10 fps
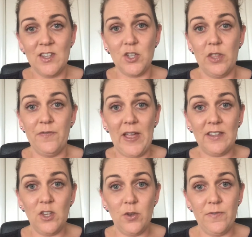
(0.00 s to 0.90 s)
So the
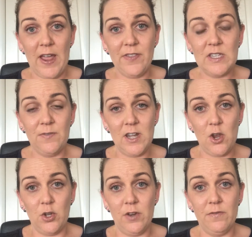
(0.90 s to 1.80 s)
fact that you found this
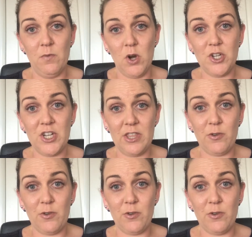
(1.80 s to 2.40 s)
video and you've watched